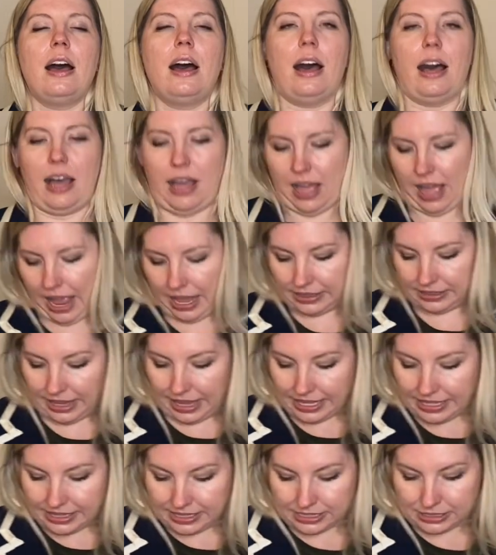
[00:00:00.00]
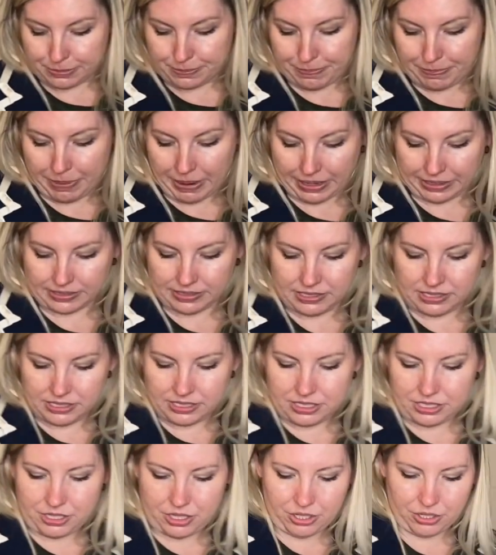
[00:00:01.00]
I like these
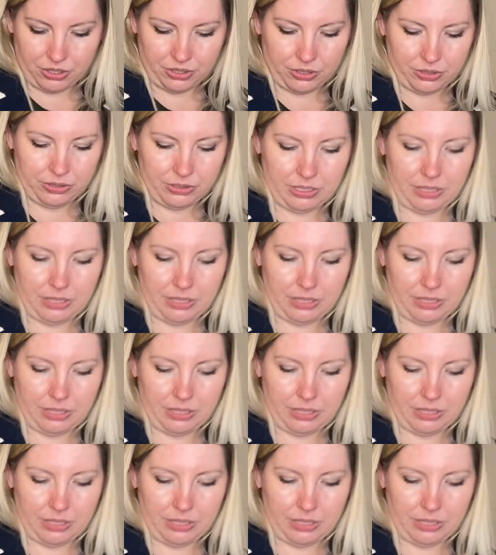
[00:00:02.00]
buttons too.